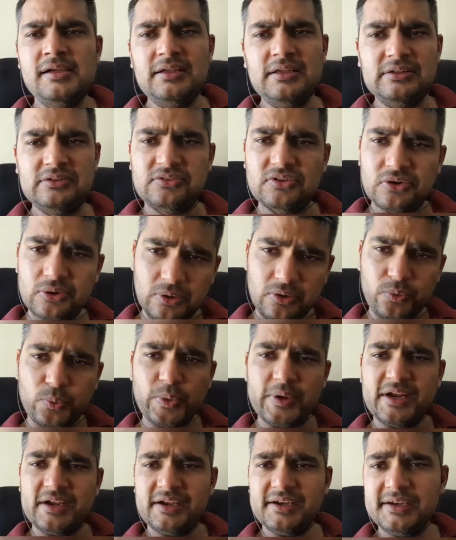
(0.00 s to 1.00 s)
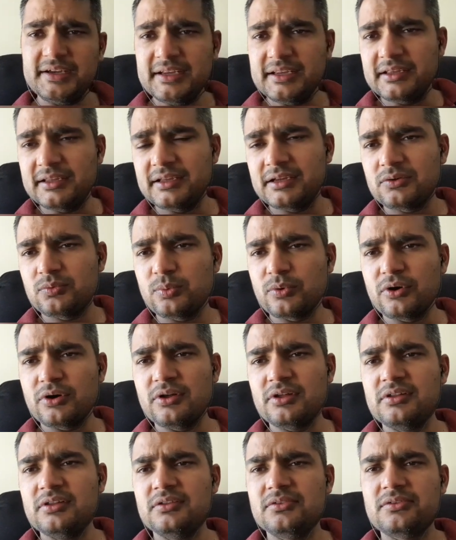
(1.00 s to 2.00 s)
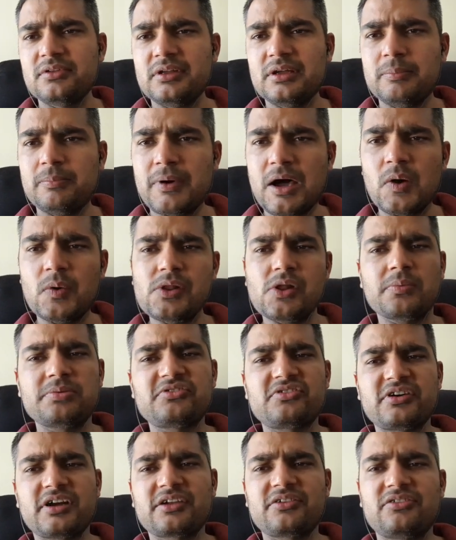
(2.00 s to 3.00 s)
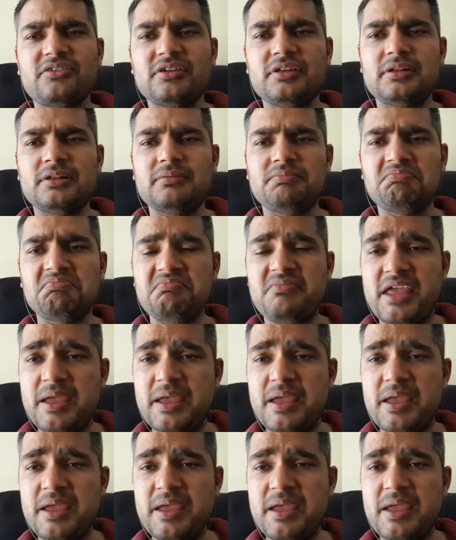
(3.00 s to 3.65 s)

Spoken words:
So query, it was a bowel obstruction,